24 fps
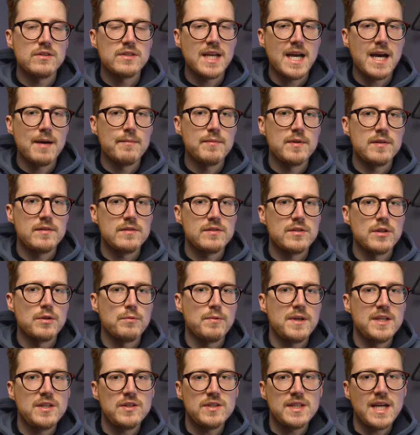tablet so that
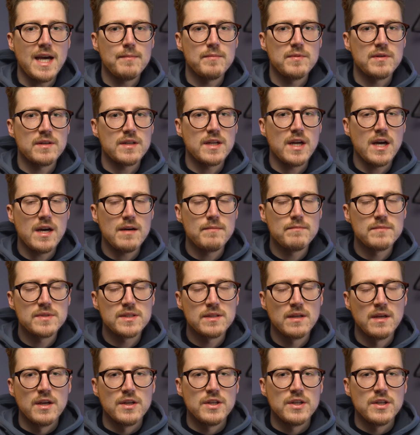when your tablet comes,